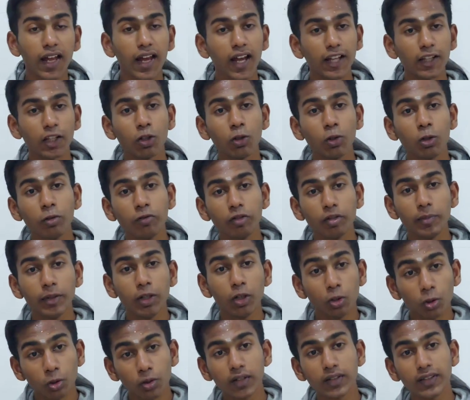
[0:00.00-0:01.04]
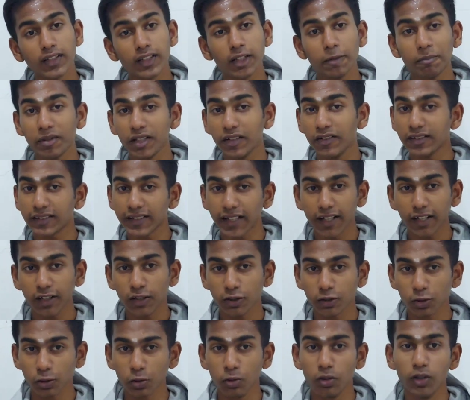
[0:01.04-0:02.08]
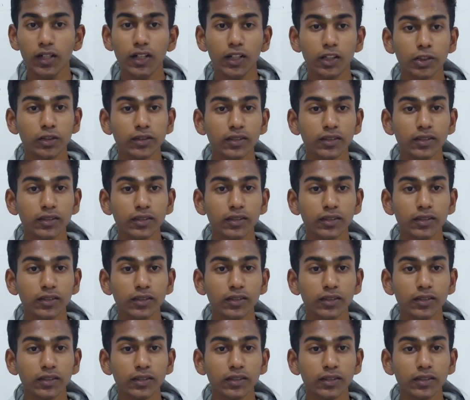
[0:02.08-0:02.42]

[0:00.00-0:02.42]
and the low will be lower than the previous candle's low.